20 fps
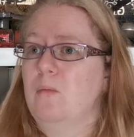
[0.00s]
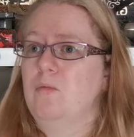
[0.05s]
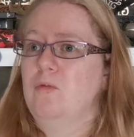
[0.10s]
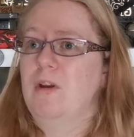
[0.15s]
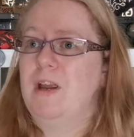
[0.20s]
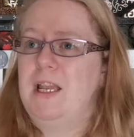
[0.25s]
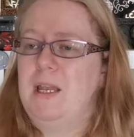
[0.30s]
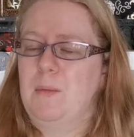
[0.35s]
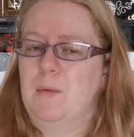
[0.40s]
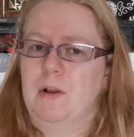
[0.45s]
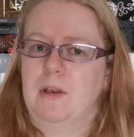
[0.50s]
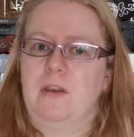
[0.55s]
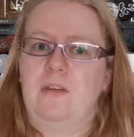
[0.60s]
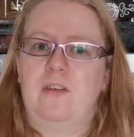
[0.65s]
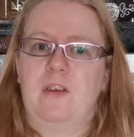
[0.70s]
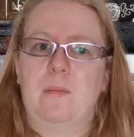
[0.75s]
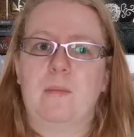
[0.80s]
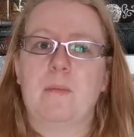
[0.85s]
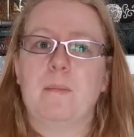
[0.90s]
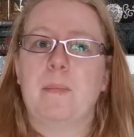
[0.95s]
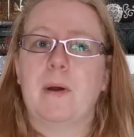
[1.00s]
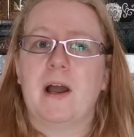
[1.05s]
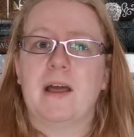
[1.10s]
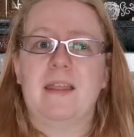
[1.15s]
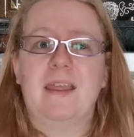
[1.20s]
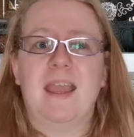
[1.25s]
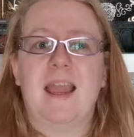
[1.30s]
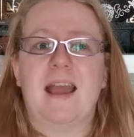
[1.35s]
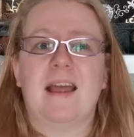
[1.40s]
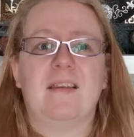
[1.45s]
really wanted to, but
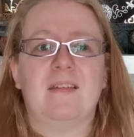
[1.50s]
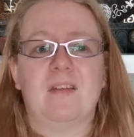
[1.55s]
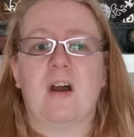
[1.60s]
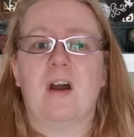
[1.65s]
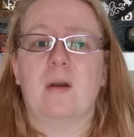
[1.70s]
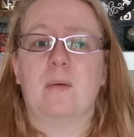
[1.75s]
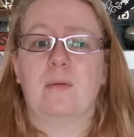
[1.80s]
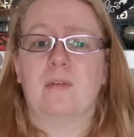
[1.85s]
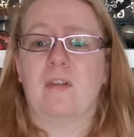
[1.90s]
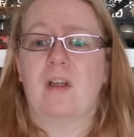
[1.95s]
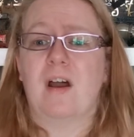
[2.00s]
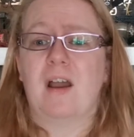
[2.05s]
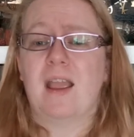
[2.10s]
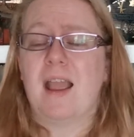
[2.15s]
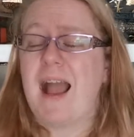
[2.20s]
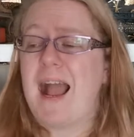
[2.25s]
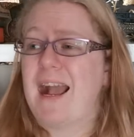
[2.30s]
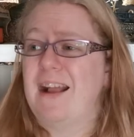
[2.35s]
by the end I was like,